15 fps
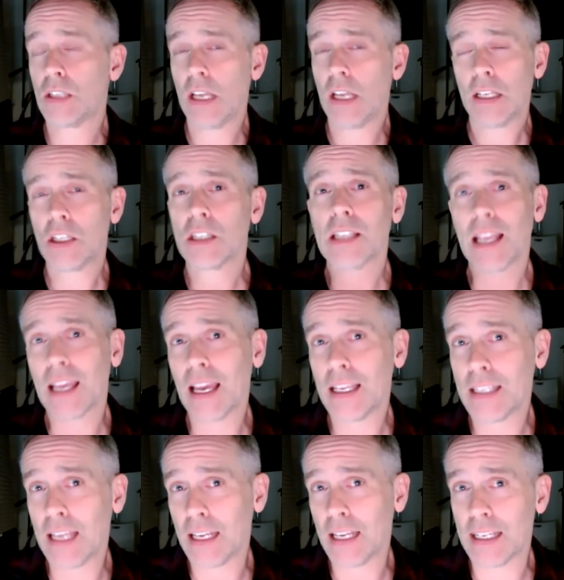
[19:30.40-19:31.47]
just like I
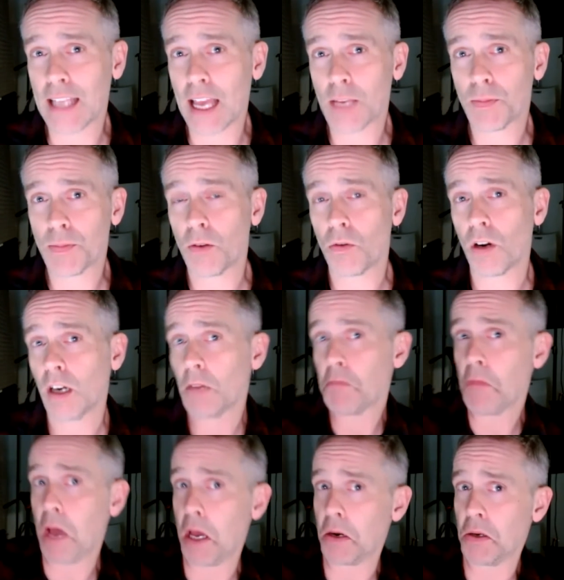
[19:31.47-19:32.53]
said, does aspirin work?
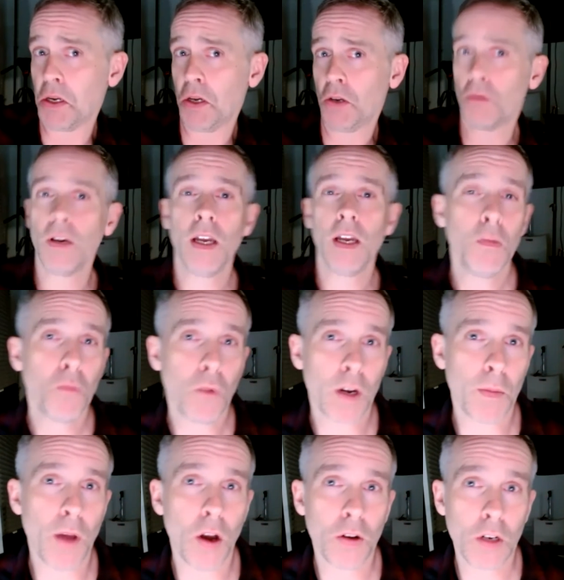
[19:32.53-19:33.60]
I don't know. What
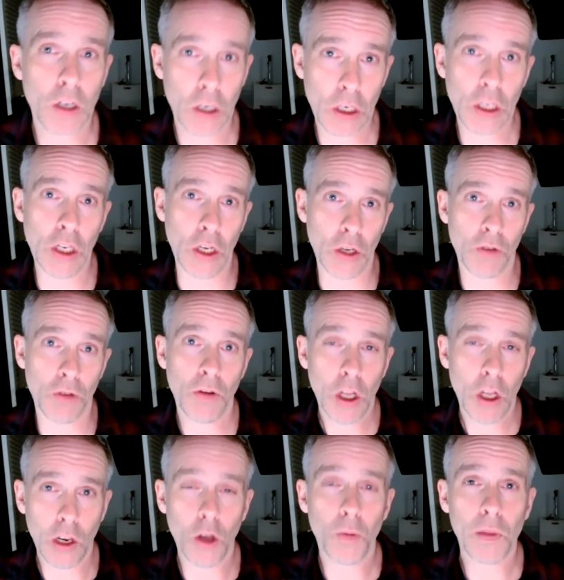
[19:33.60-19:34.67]
about, low
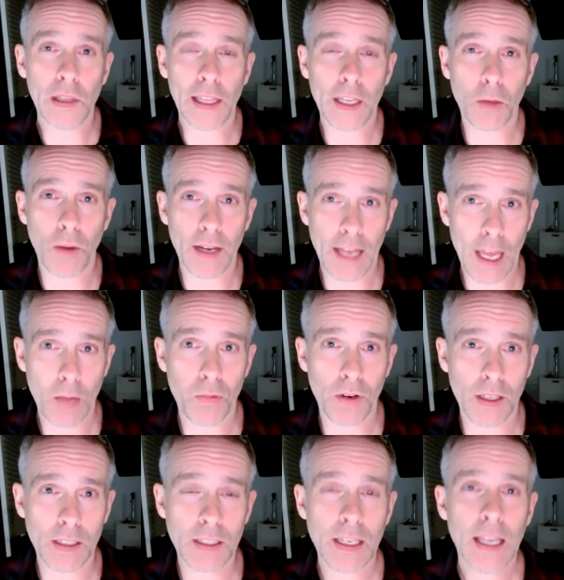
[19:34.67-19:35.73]
molecular weight
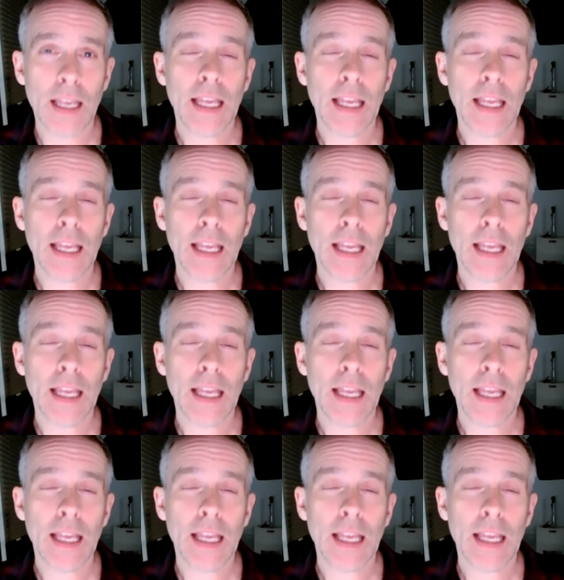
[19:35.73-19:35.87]
heparins?